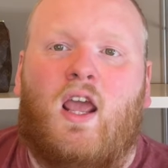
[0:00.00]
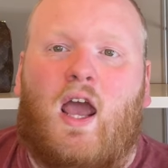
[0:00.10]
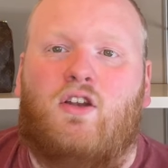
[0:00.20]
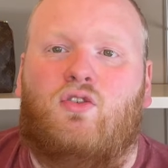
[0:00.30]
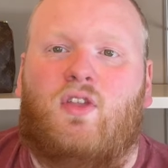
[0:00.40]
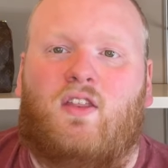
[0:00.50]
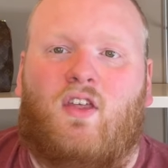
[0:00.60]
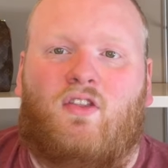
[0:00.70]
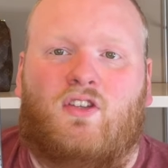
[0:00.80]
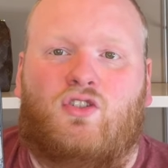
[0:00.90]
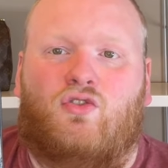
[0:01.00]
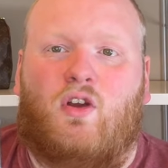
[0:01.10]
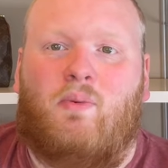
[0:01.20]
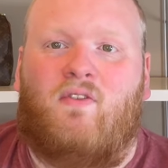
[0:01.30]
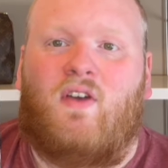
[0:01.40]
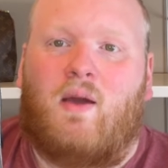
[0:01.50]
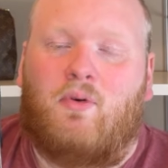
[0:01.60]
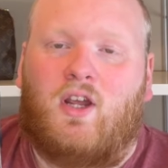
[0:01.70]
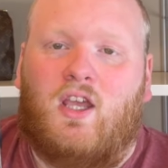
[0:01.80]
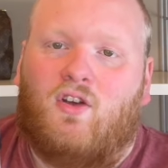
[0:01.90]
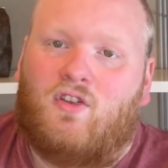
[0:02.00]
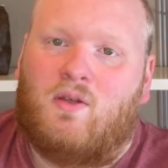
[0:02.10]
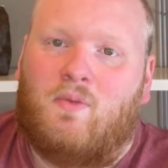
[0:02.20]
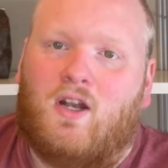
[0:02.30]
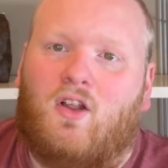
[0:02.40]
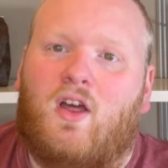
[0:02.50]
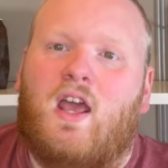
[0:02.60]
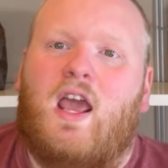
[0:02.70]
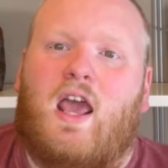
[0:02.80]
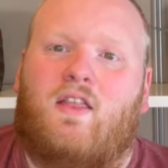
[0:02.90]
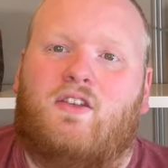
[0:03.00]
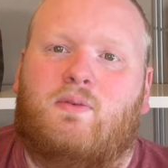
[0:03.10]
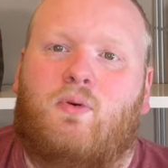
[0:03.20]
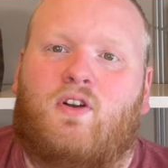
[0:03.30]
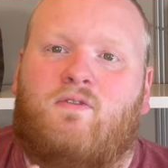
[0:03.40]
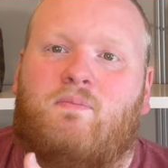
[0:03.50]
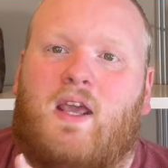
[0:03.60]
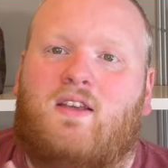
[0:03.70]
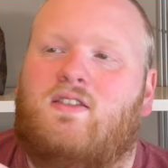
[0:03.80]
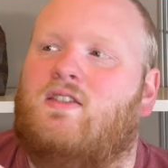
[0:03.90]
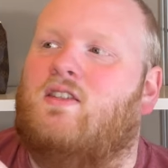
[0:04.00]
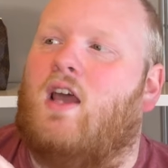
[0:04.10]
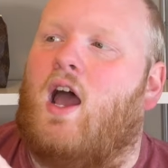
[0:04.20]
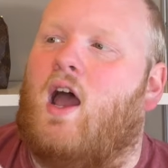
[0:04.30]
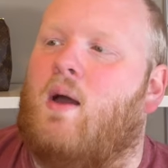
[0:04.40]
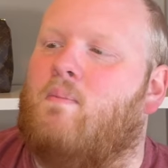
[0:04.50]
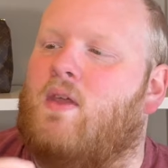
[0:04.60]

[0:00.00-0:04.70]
I do think that this strip of fabric here in the middle and the supportive base, um,